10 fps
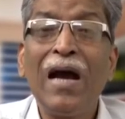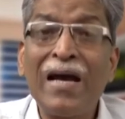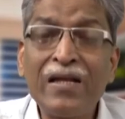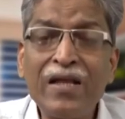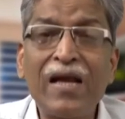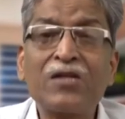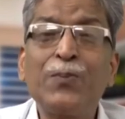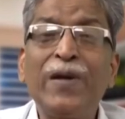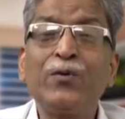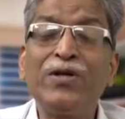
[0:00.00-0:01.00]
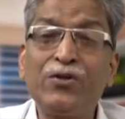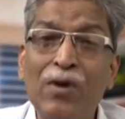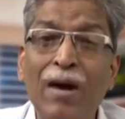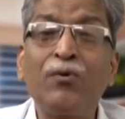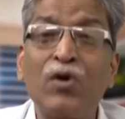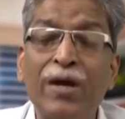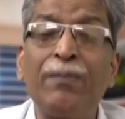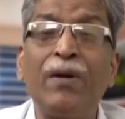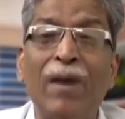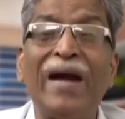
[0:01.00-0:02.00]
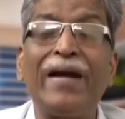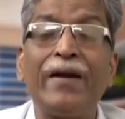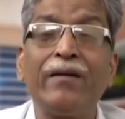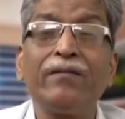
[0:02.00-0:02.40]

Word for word: Another aspect which you have to keep in mind